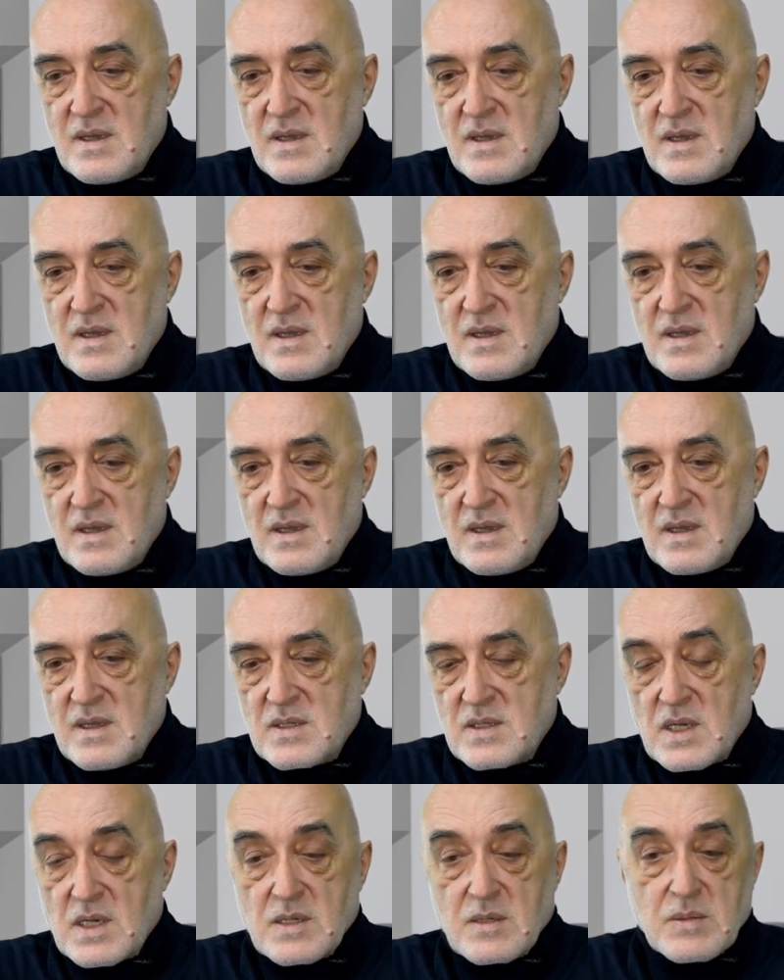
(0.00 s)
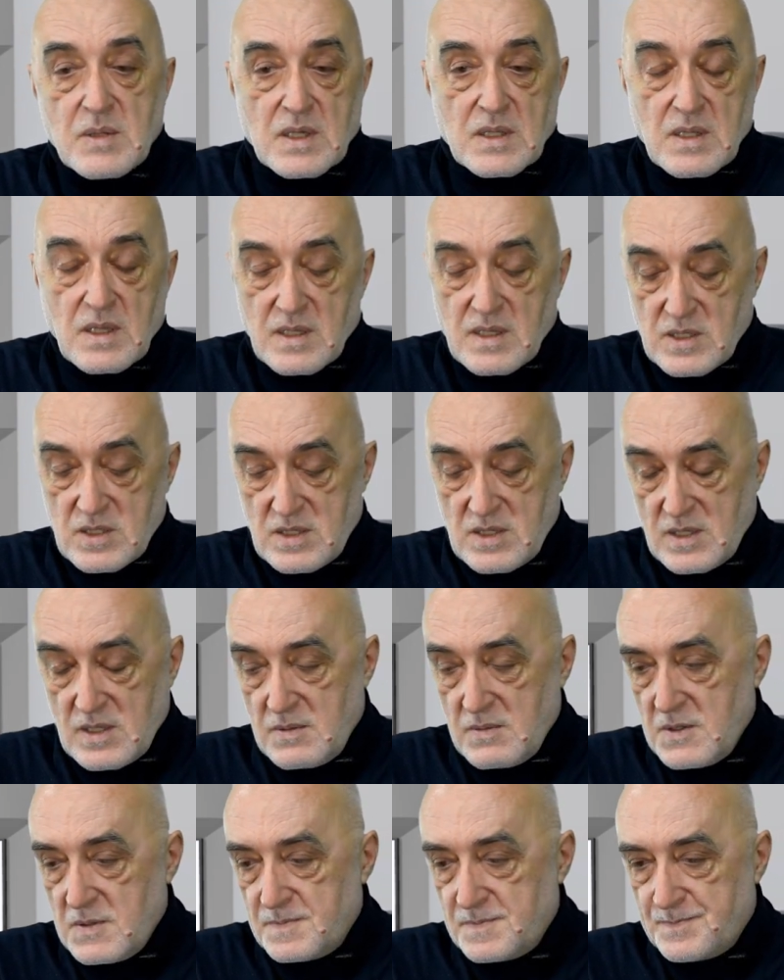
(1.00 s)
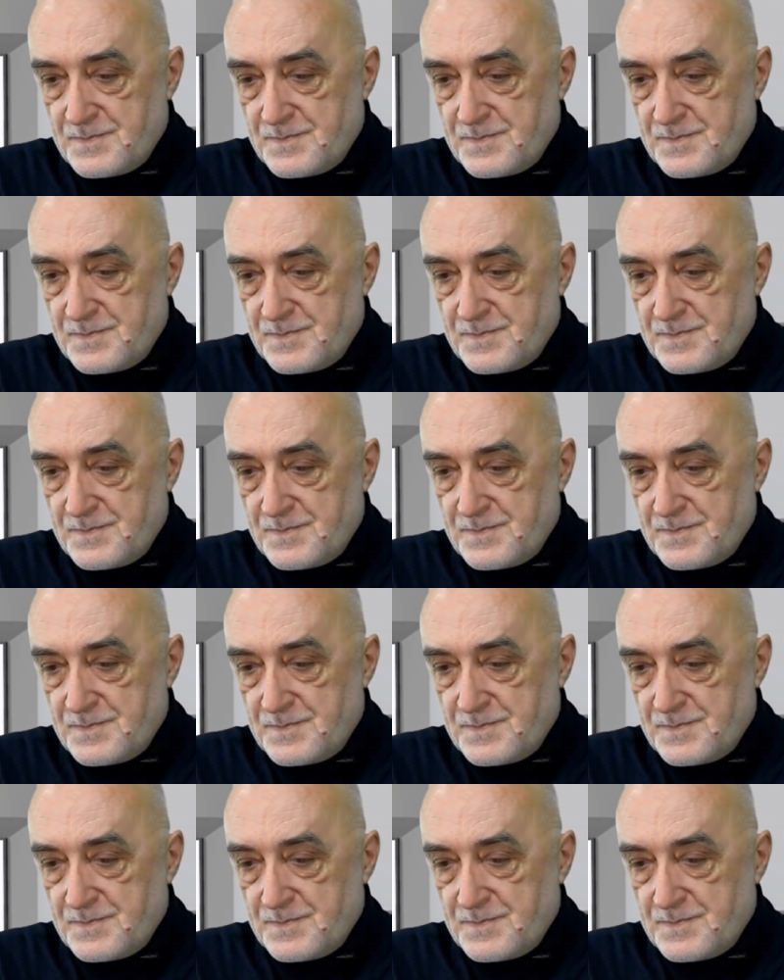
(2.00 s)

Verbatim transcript: They will be long awaited.